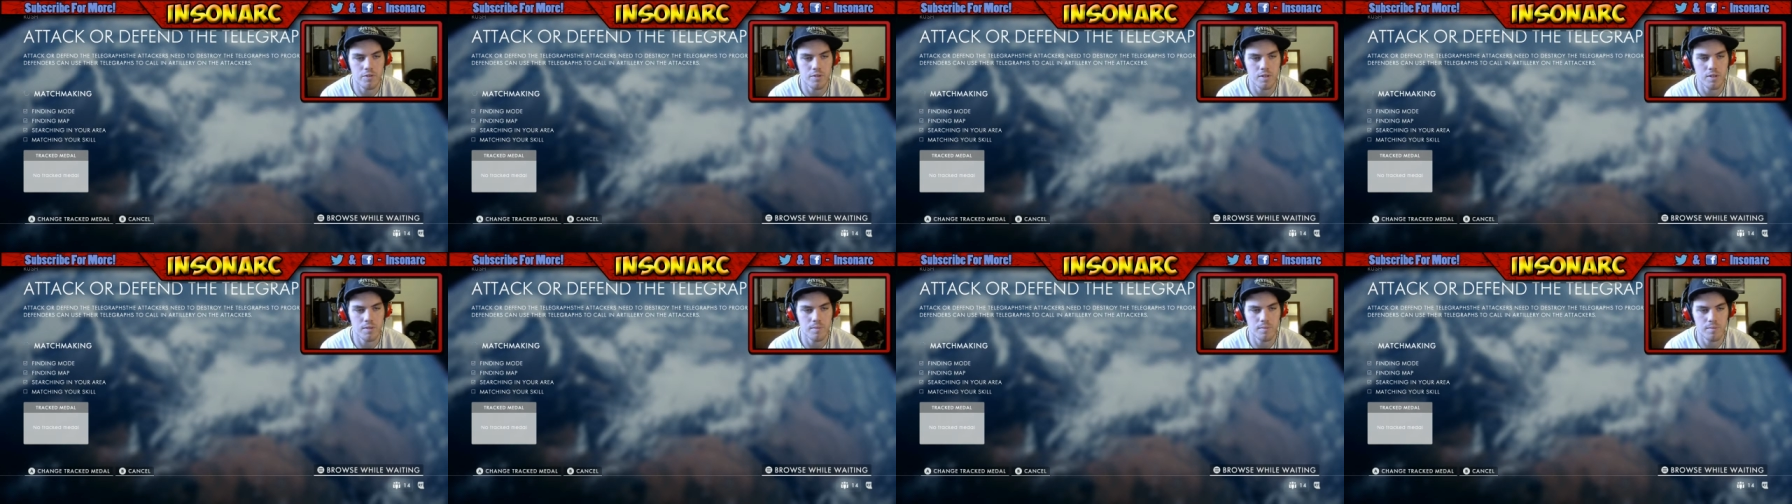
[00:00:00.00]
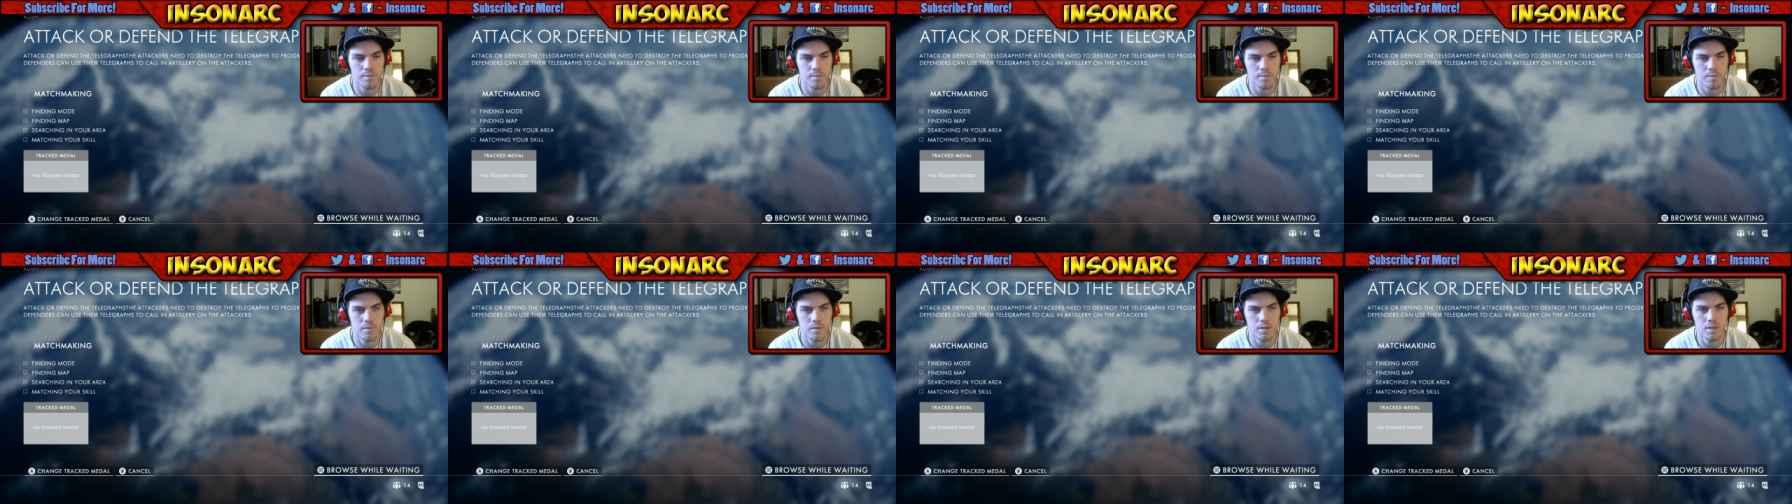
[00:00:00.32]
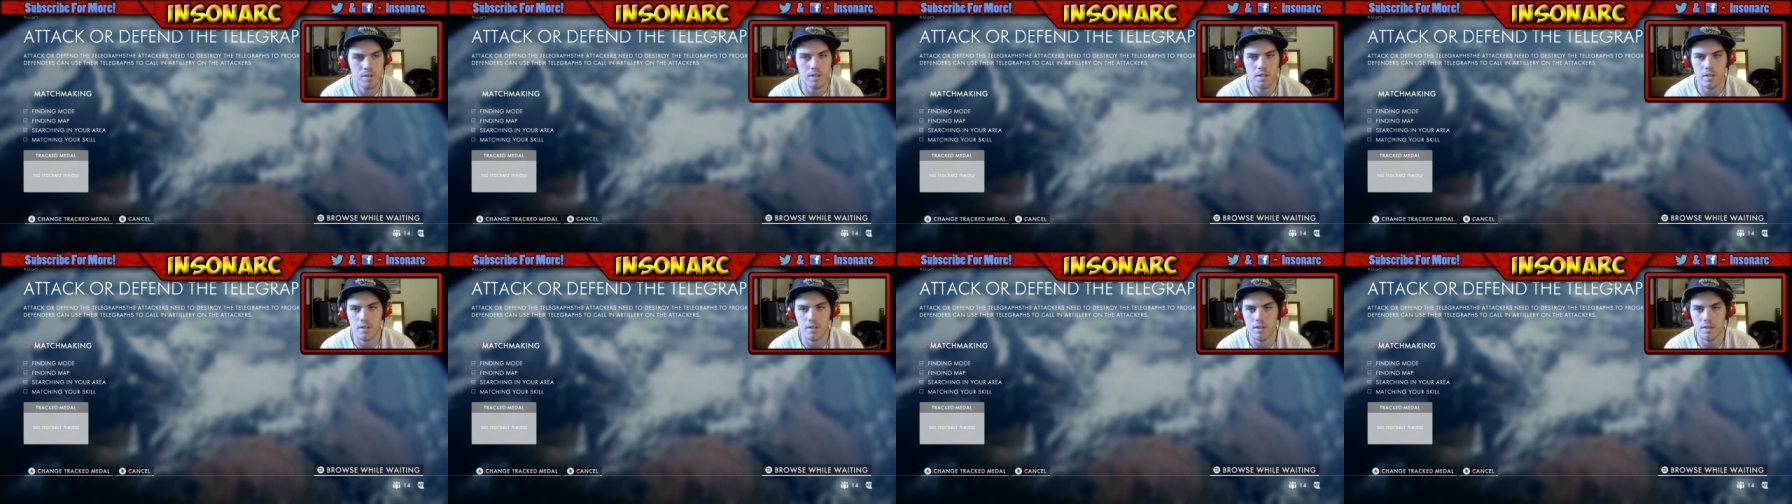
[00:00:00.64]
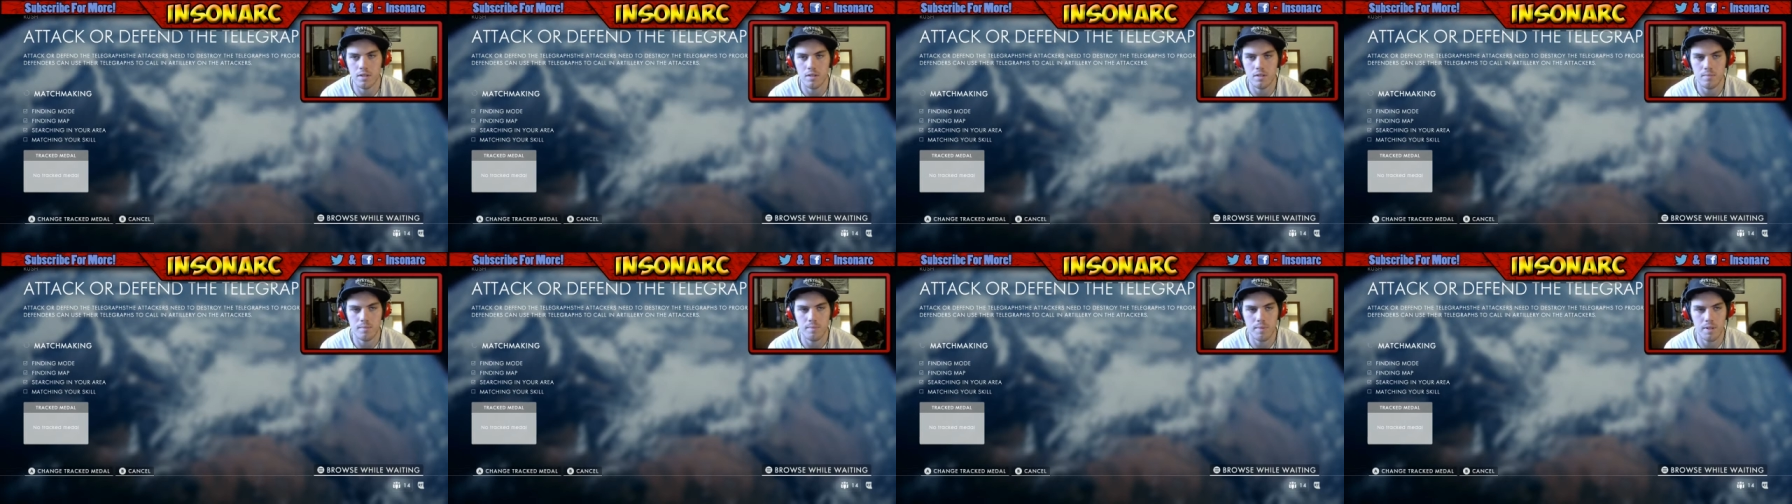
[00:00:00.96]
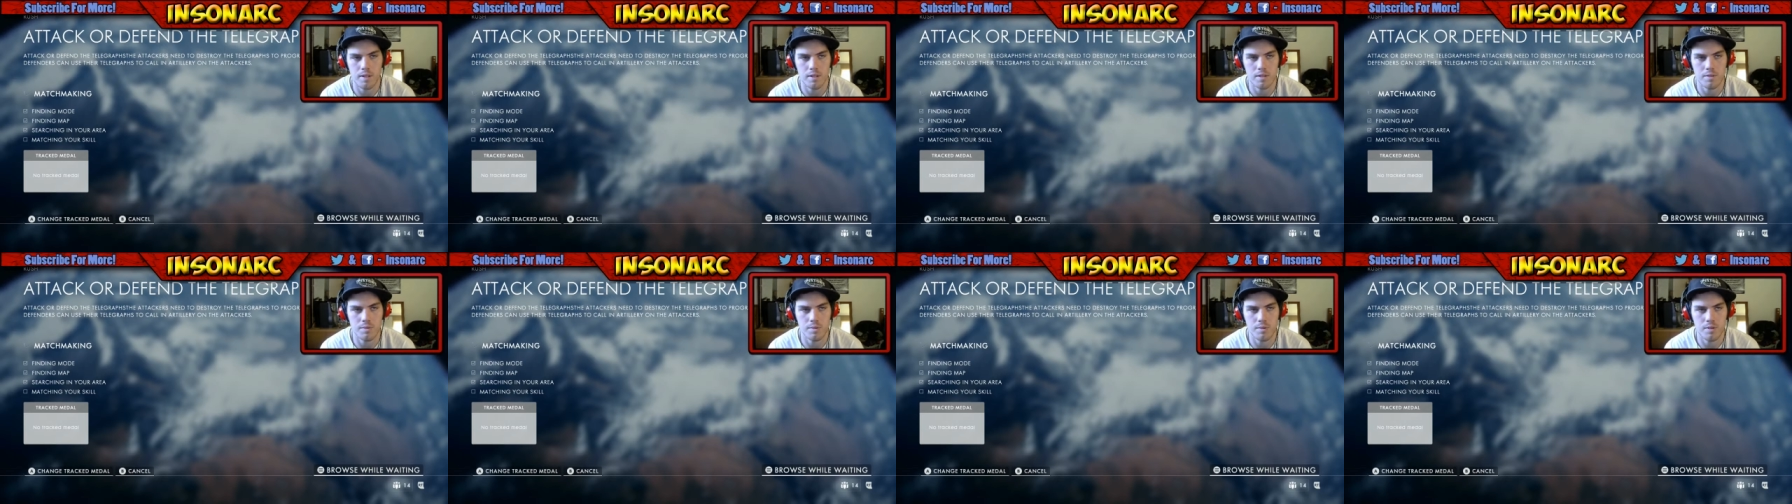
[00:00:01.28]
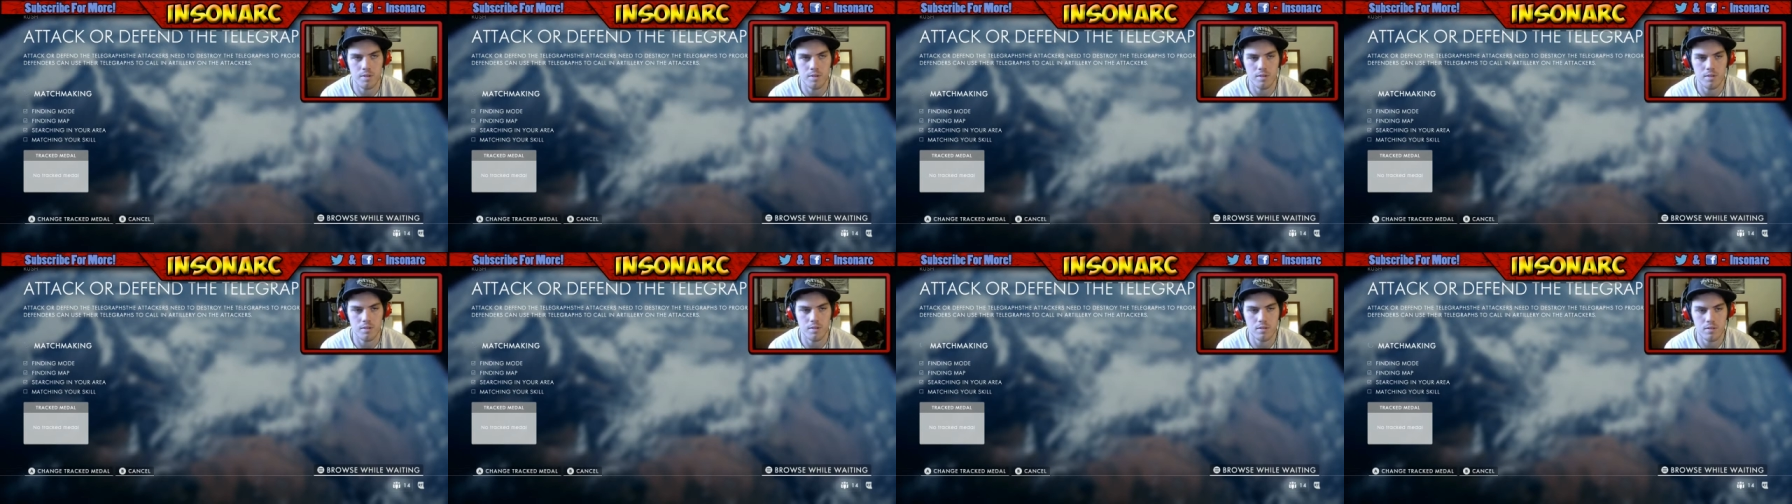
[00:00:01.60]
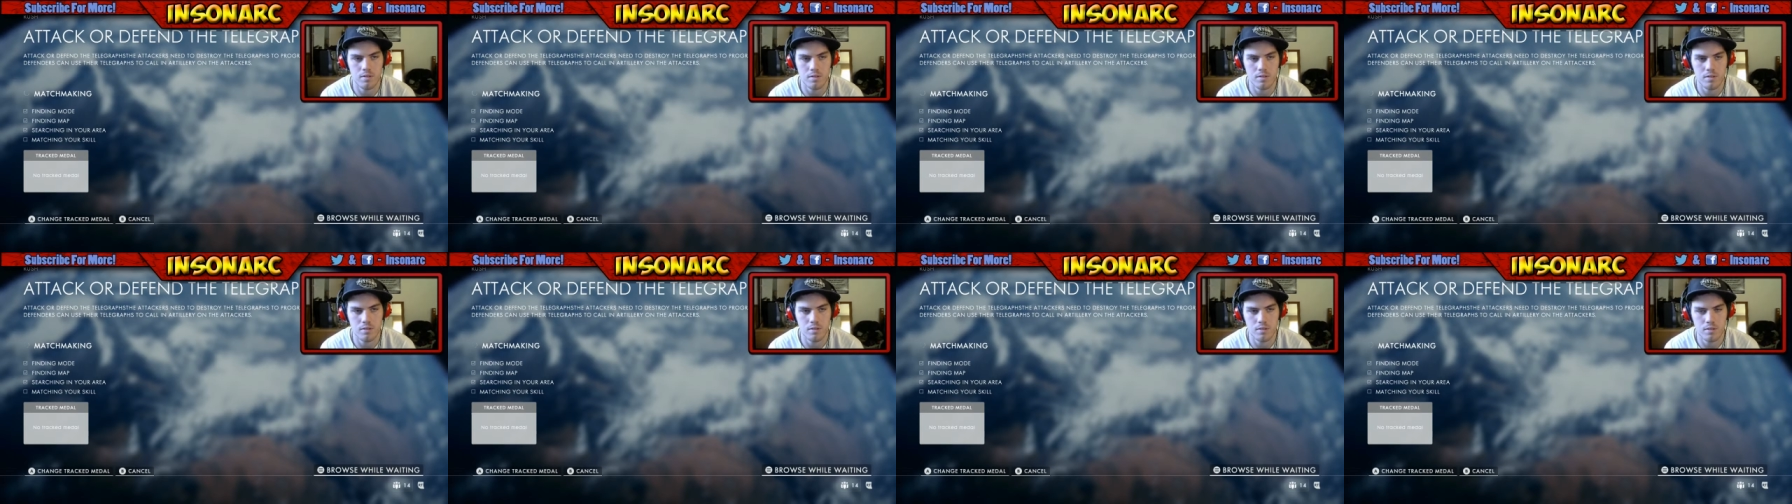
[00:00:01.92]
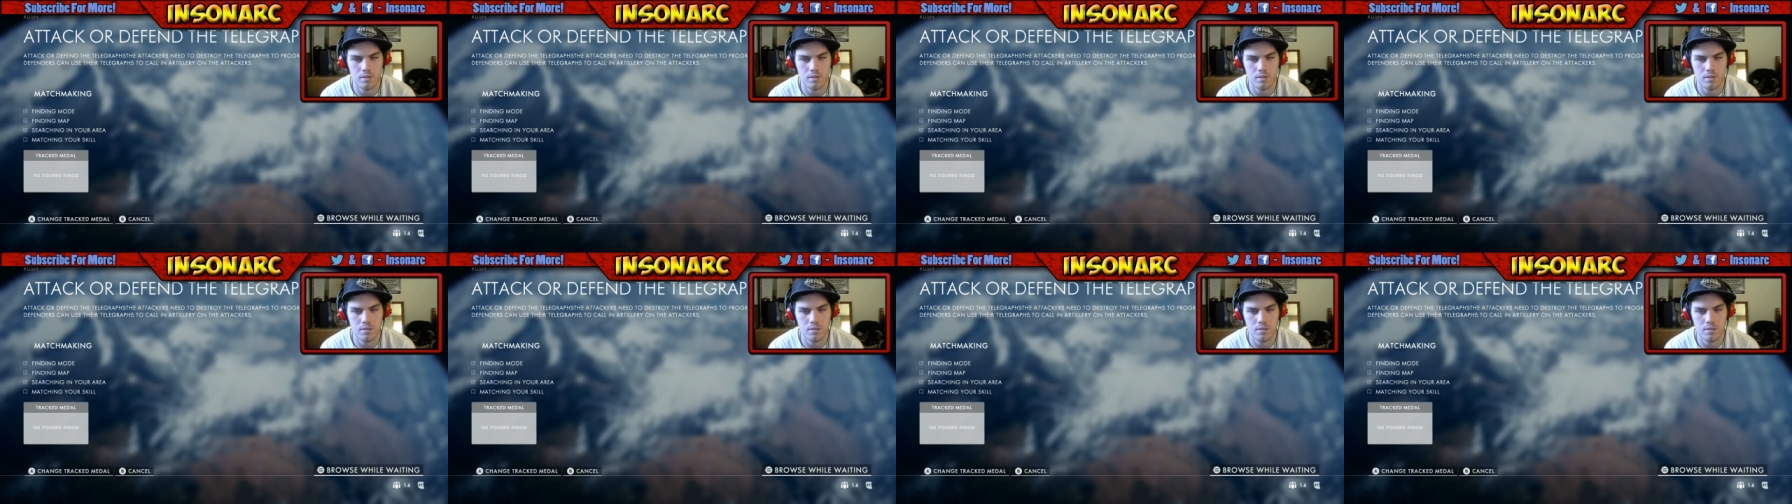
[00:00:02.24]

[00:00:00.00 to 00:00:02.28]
to do something to, like, make this work?